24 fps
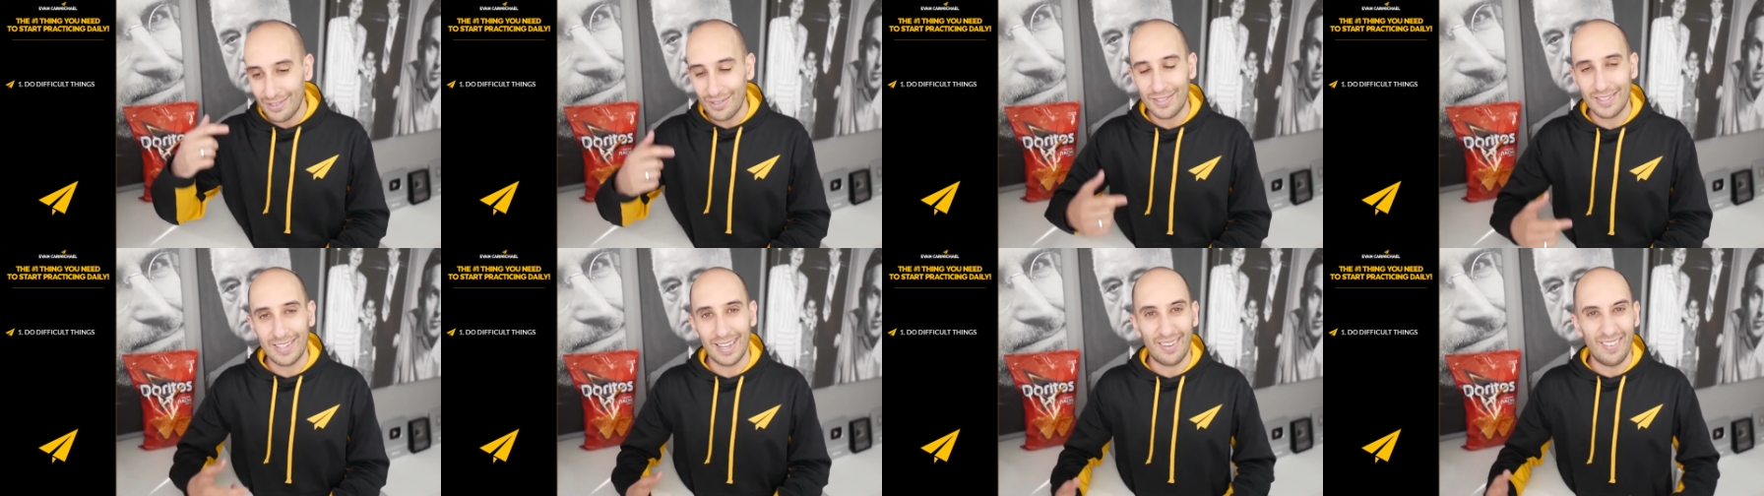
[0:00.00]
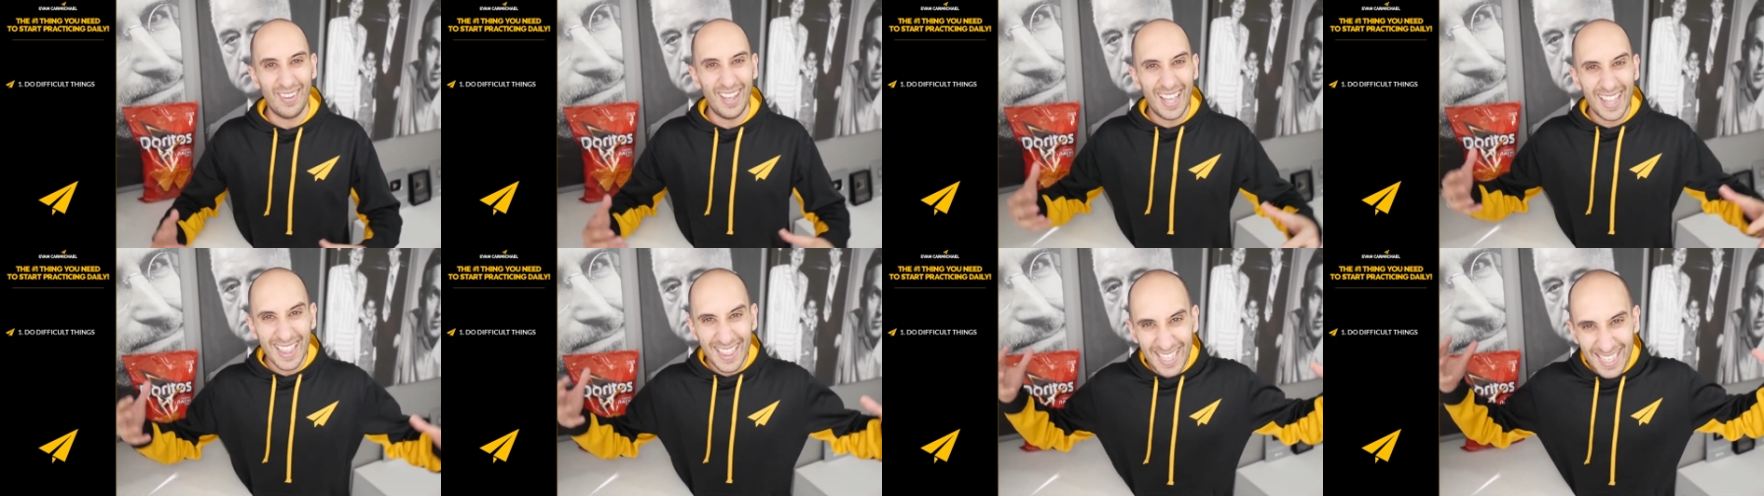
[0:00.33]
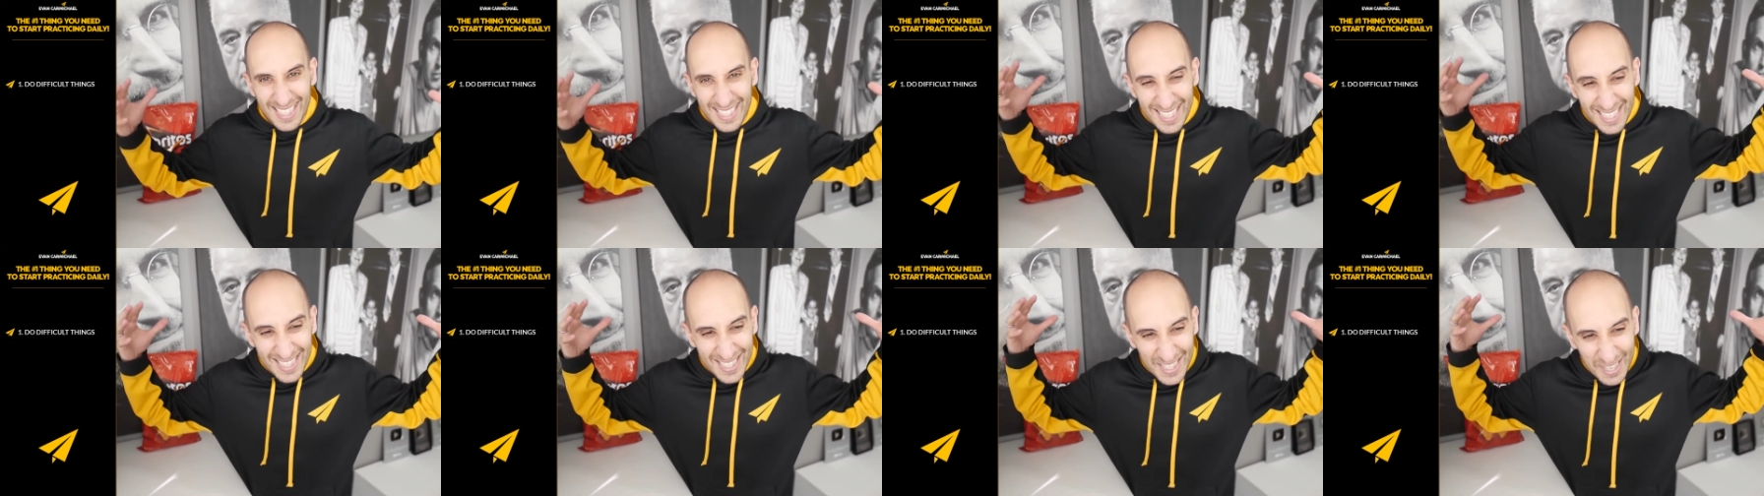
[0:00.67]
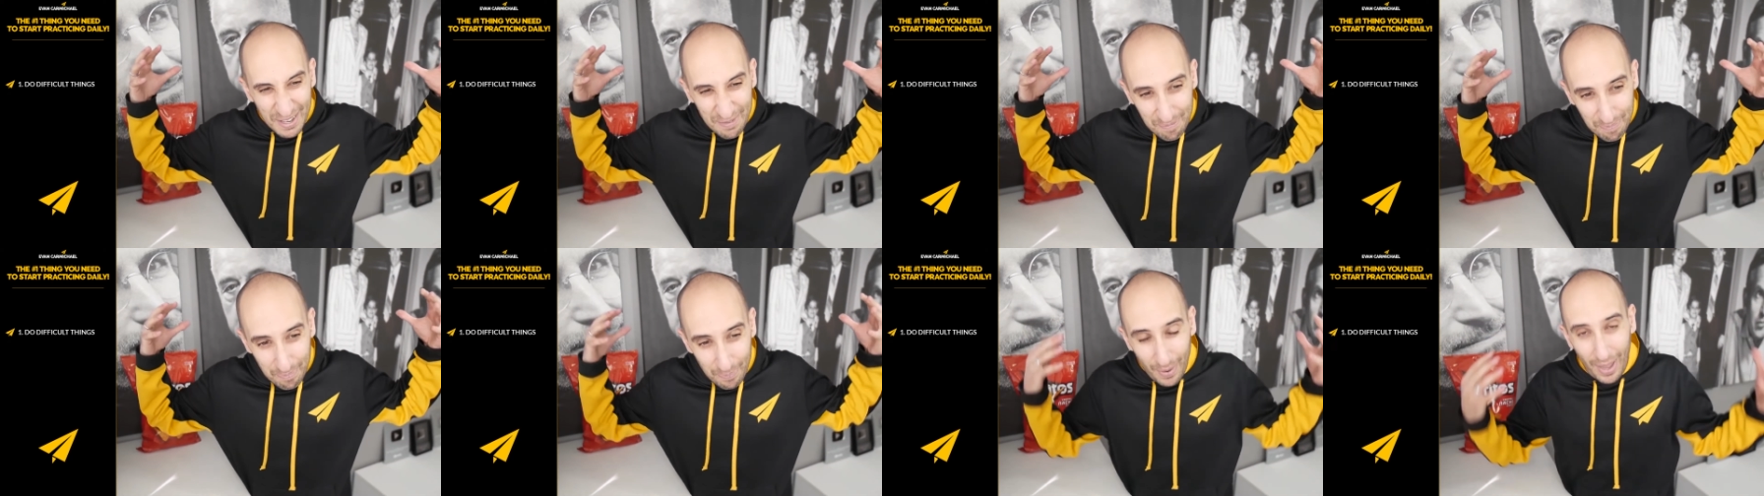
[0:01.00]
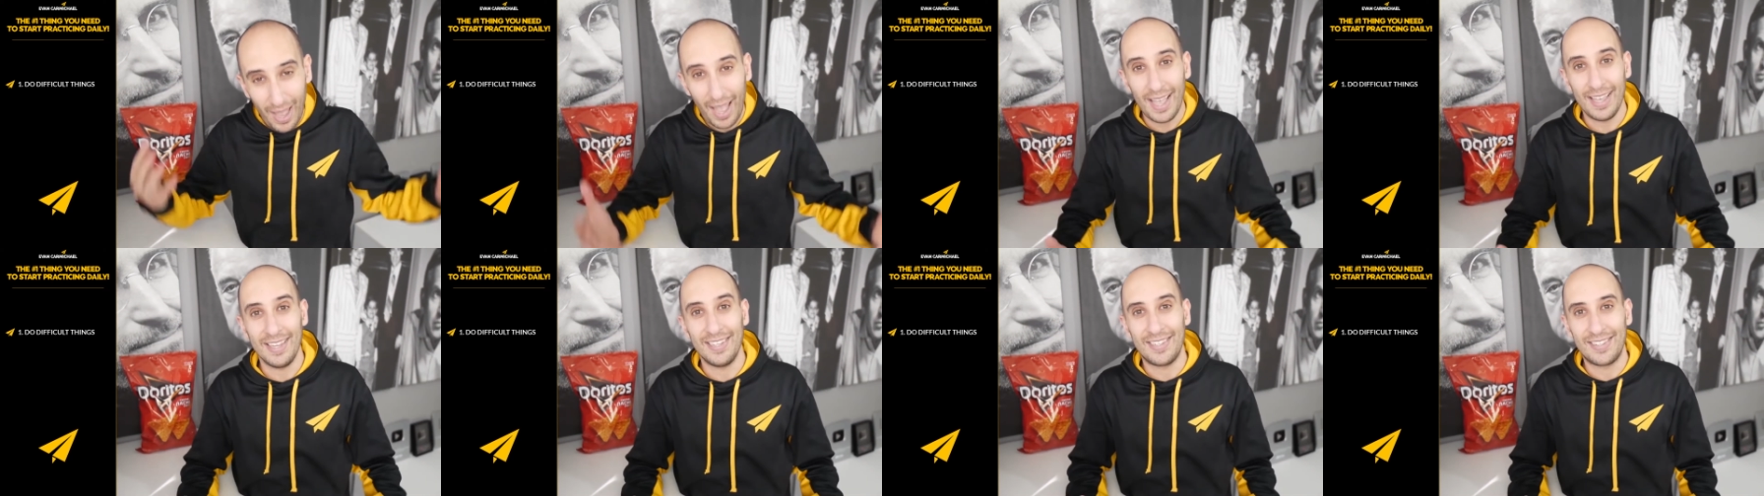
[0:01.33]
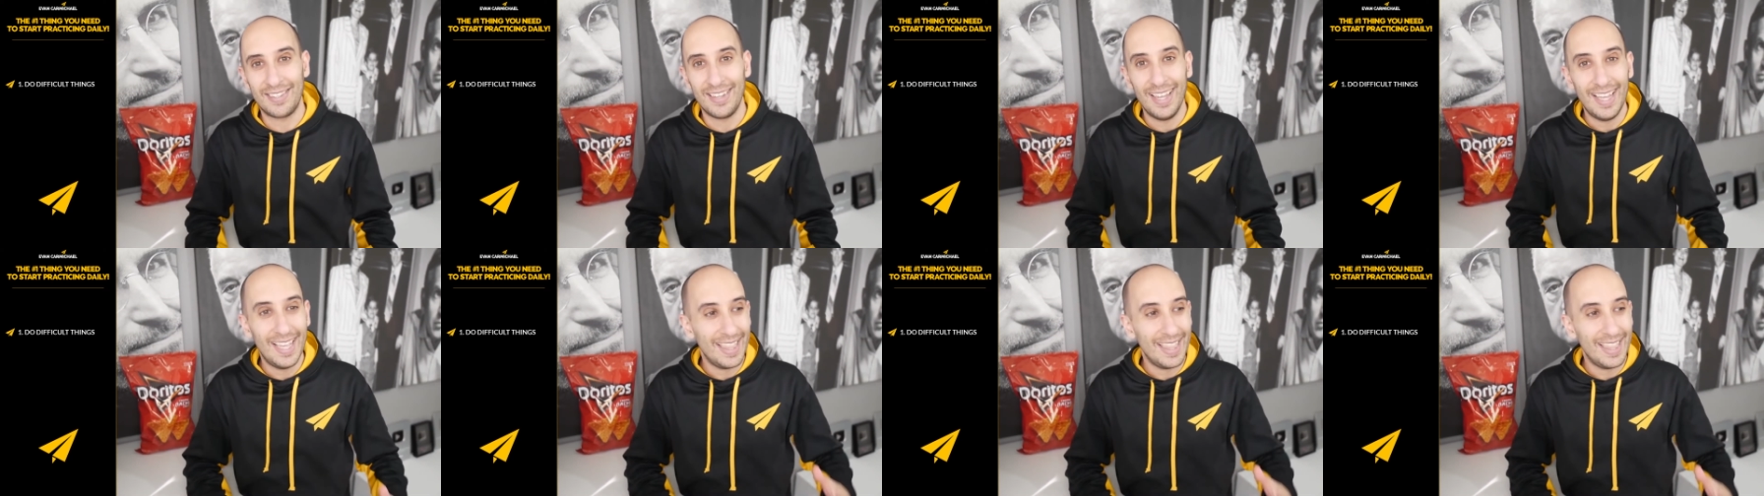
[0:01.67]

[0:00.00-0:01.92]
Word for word: yourself, this is the best.